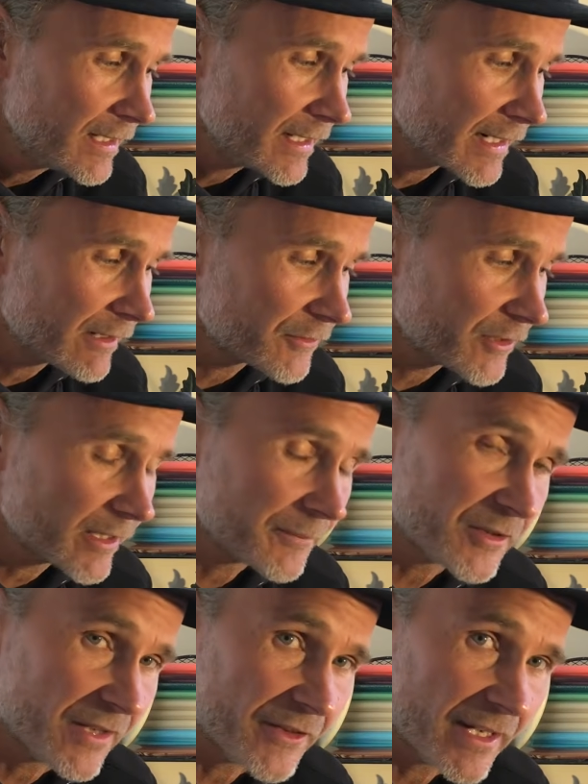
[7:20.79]
And I was very
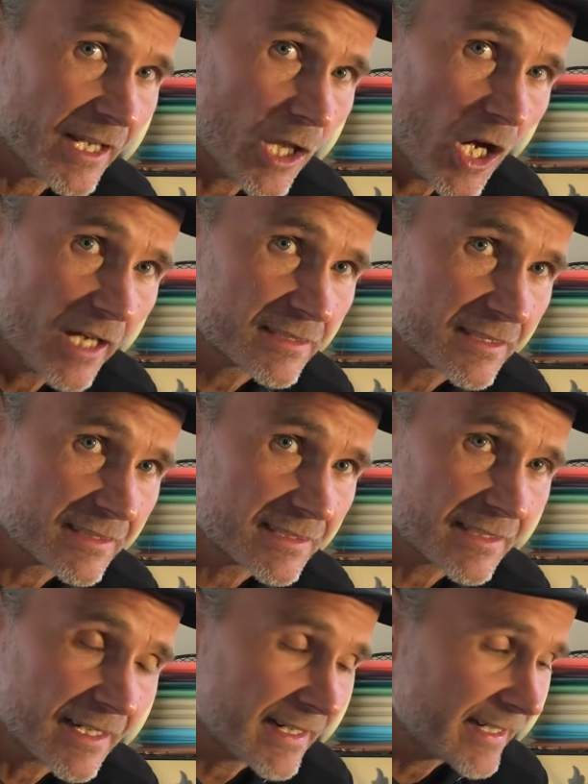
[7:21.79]
upset that I lost
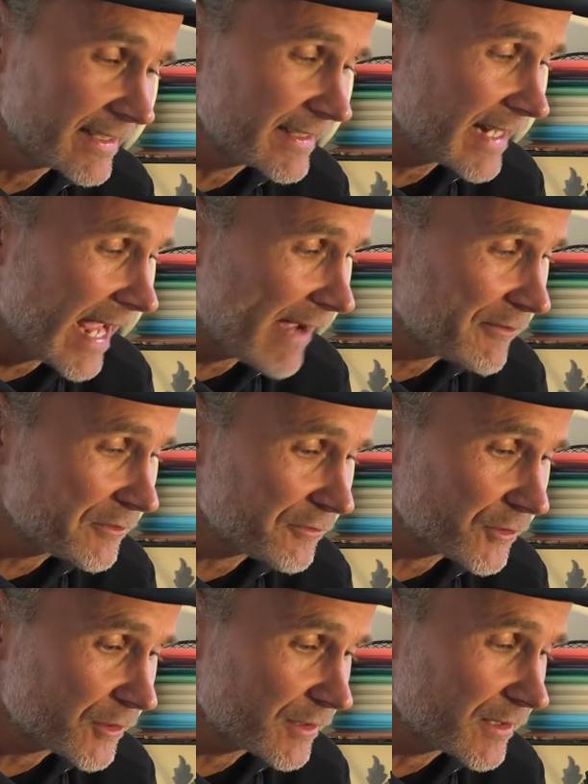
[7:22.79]
this, and I didn't have it
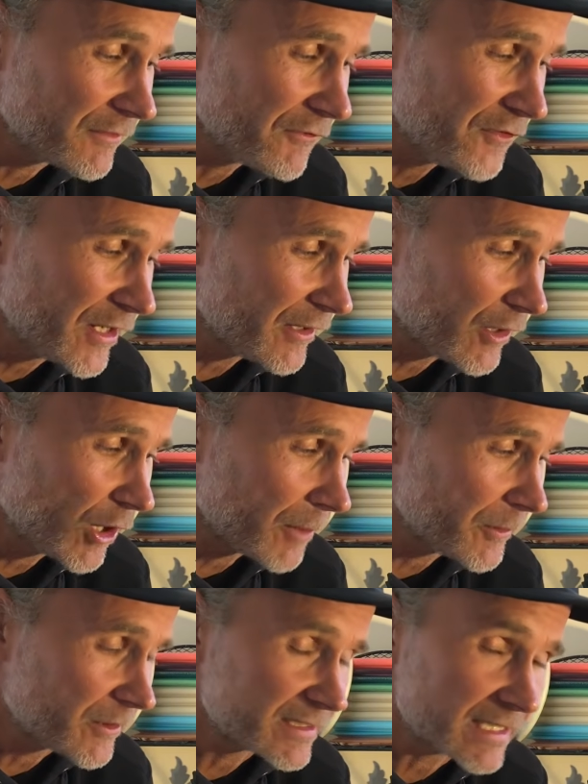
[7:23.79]
for a very
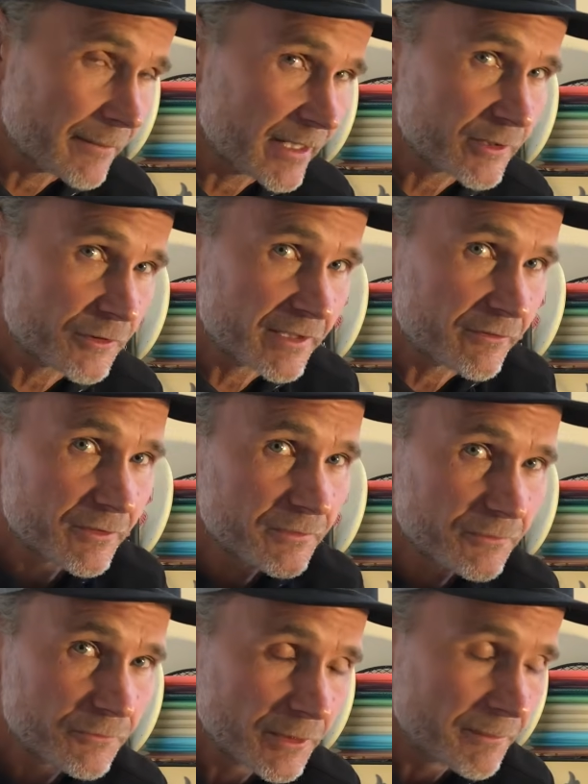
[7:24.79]
long period of time. I don't
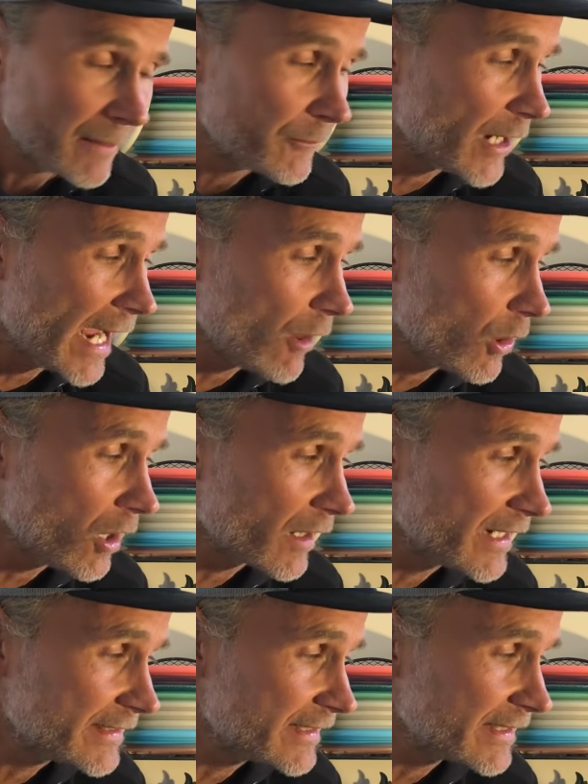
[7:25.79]
even remember how
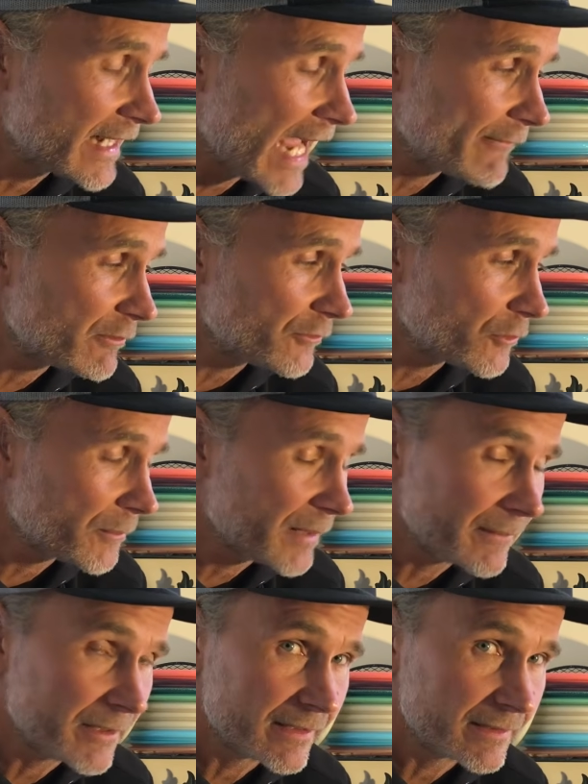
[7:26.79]
long I didn't have it for,
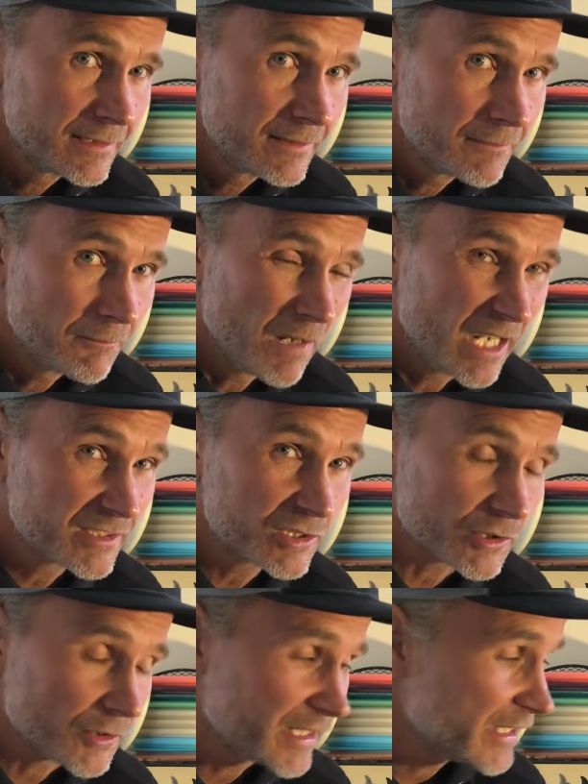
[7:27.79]
maybe
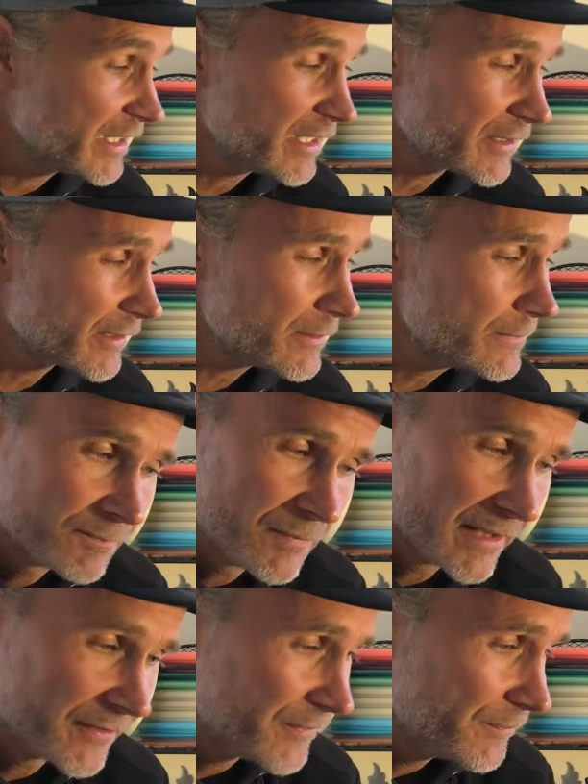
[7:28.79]
months or a year.
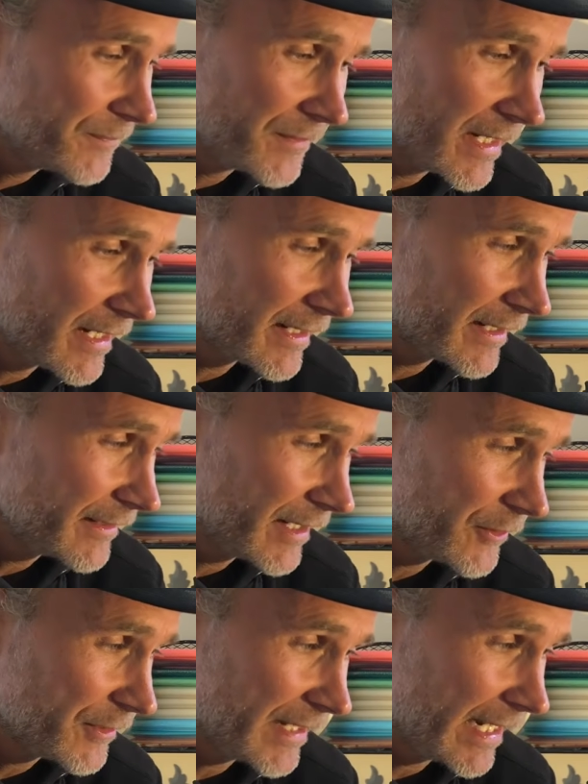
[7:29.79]
But on
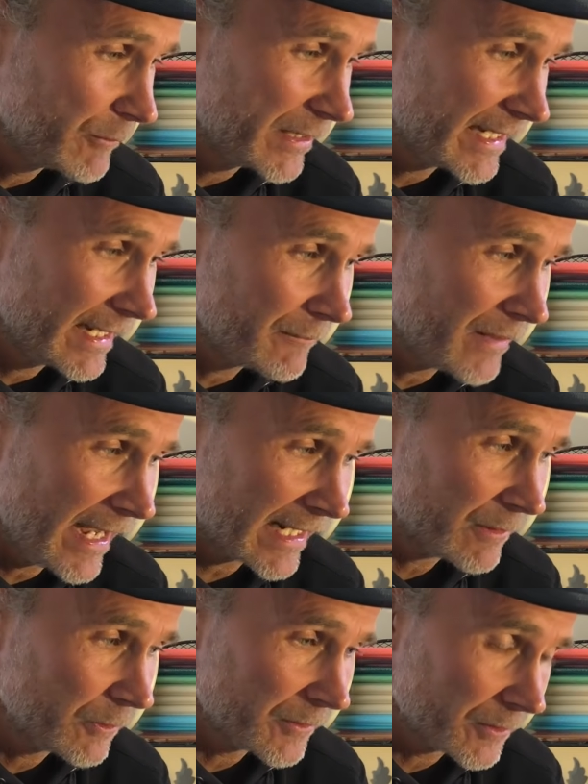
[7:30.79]
another day we came
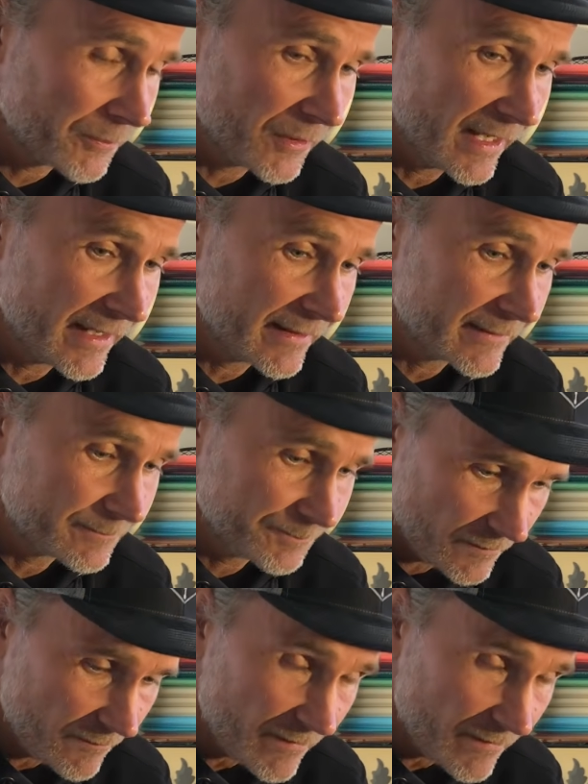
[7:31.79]
back and we were playing